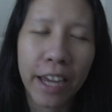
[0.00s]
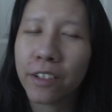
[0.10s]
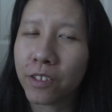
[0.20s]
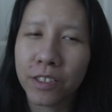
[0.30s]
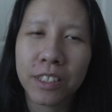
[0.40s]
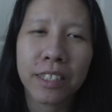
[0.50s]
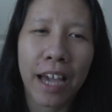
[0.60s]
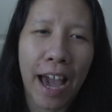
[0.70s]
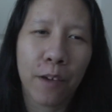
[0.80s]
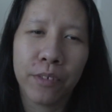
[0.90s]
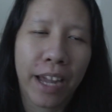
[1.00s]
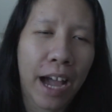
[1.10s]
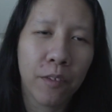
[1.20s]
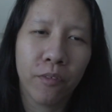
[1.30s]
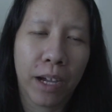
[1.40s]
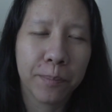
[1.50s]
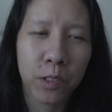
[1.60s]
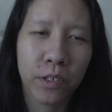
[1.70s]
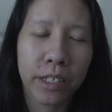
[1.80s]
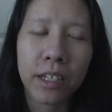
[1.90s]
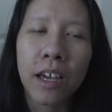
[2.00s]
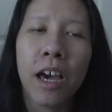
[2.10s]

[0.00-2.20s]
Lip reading: I don't know, it's just like a half and half vibe to it.